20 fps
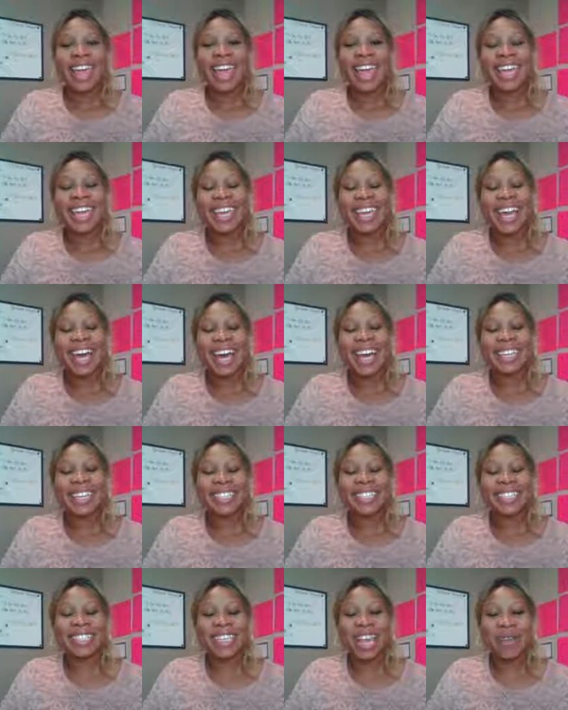Hey
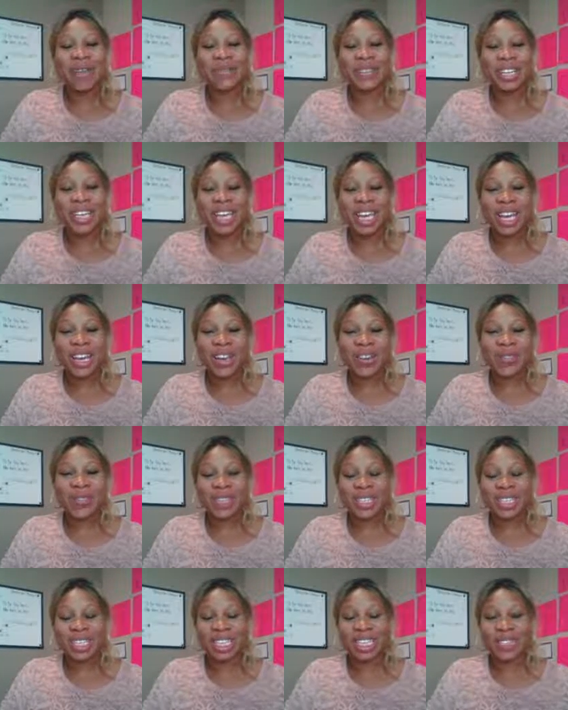guys, Tamara here
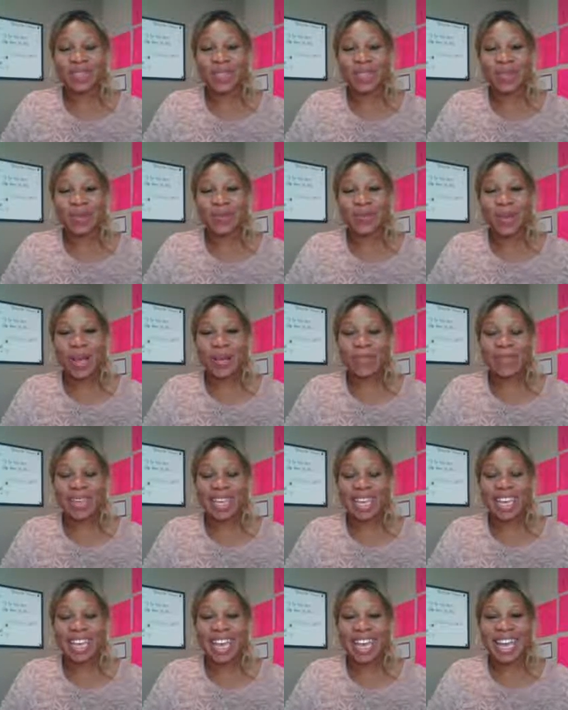with Six Figure
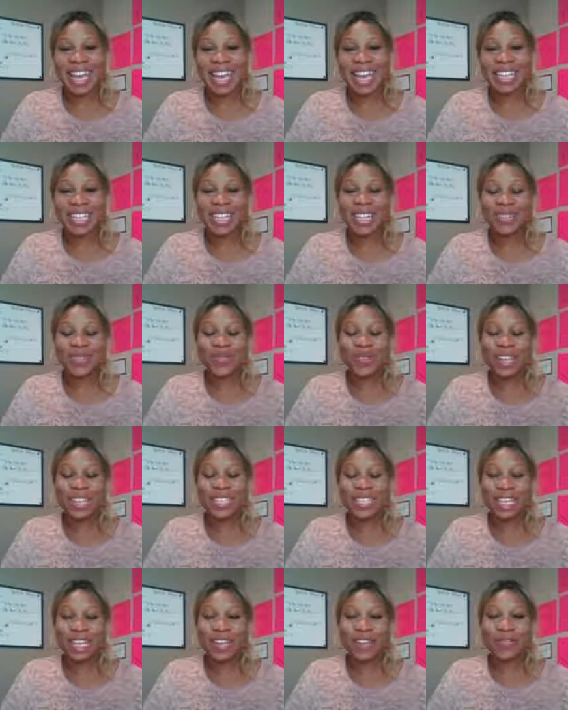Mommy, and I just
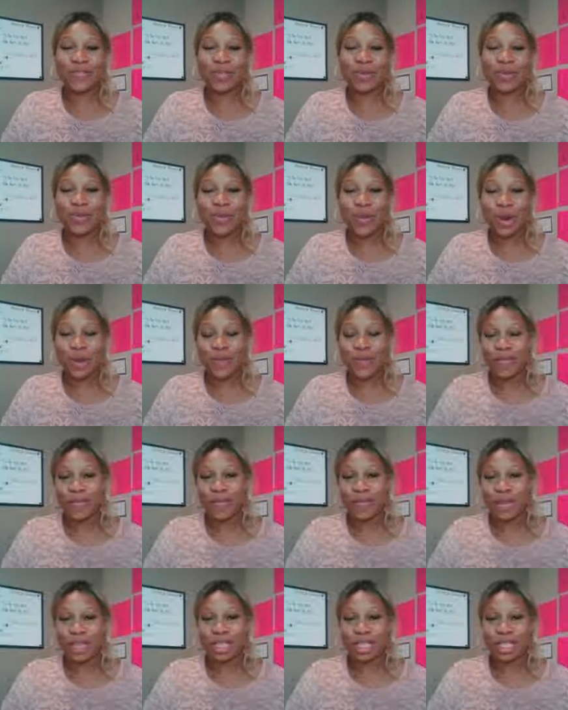wanted to give you more
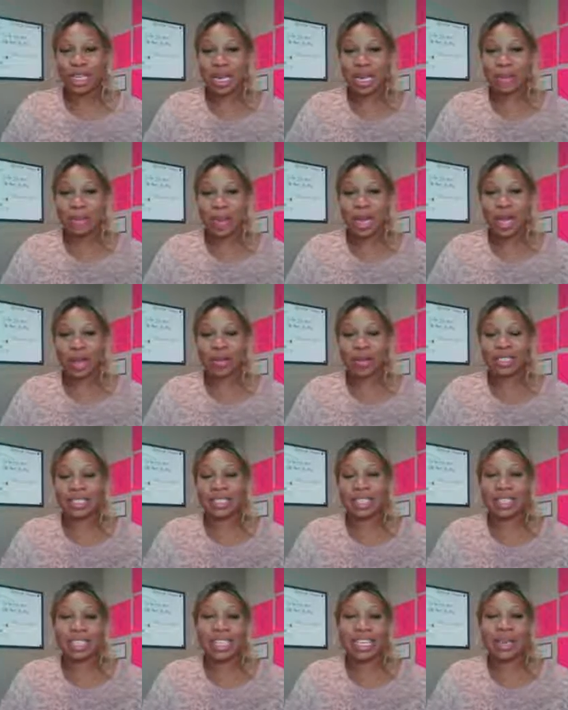information about
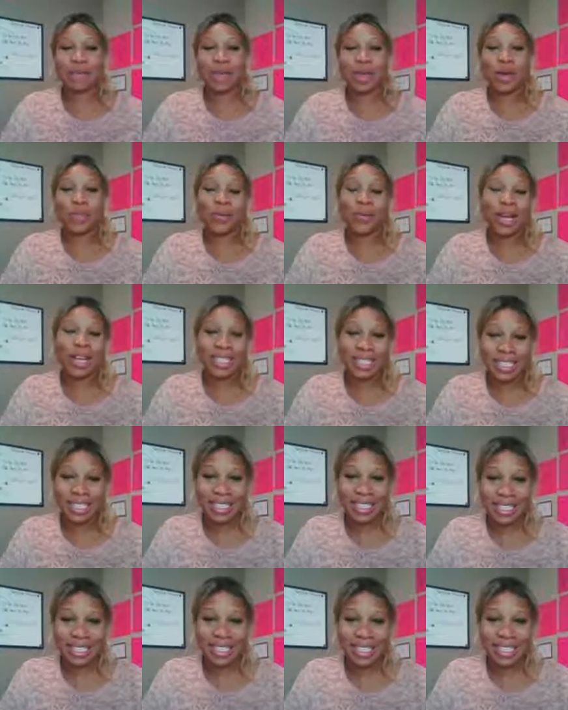the email
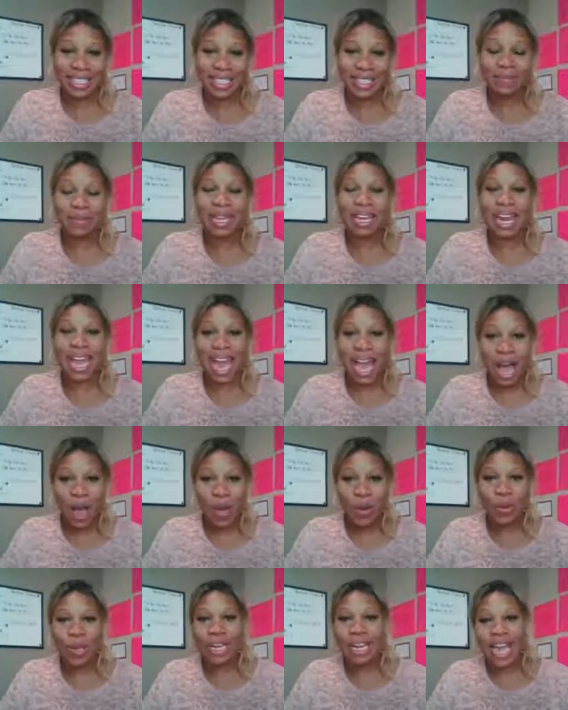processing system and
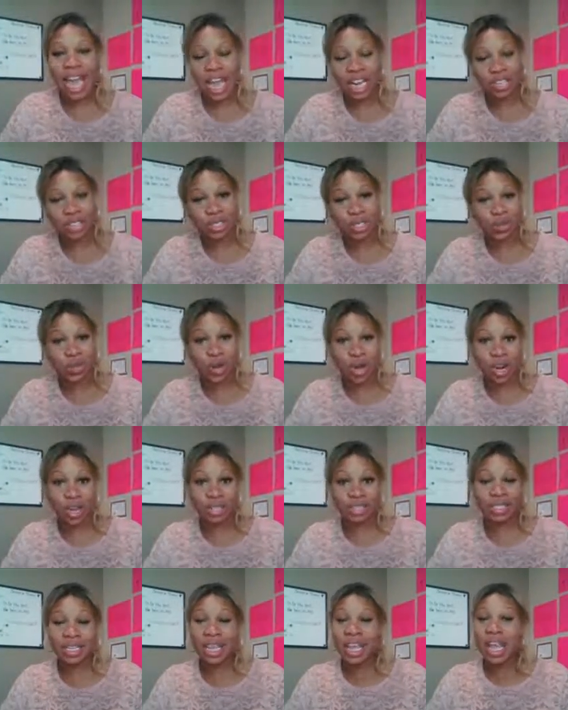how it actually
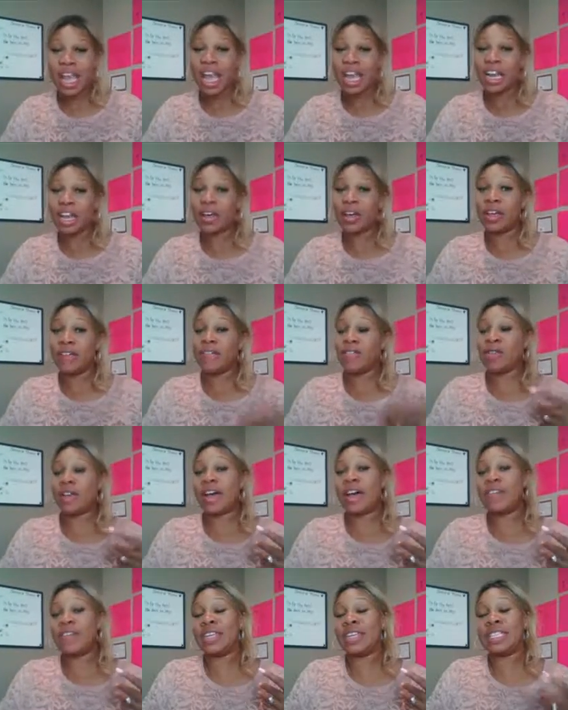works. Now, if you
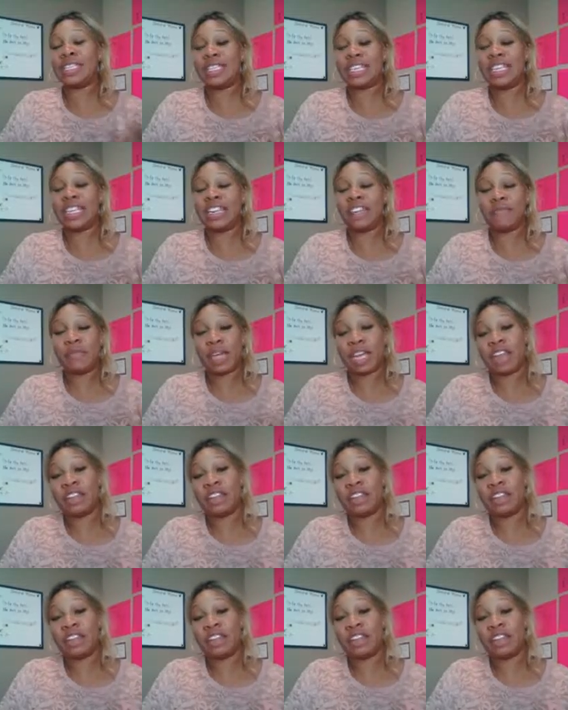haven't seen any